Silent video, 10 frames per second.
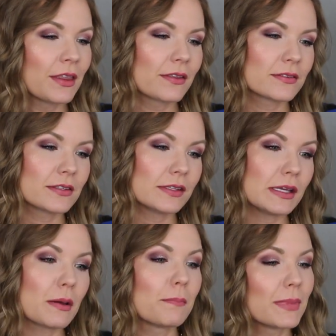This is
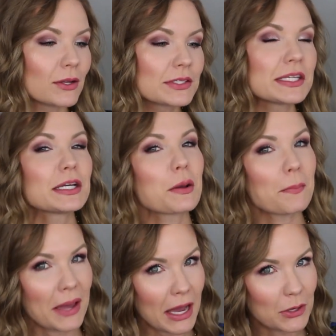the Melting
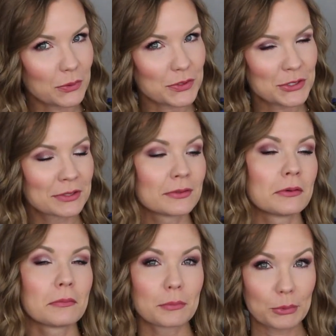Pout,
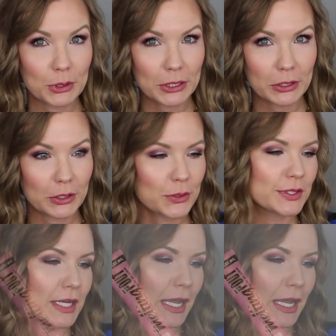pretty close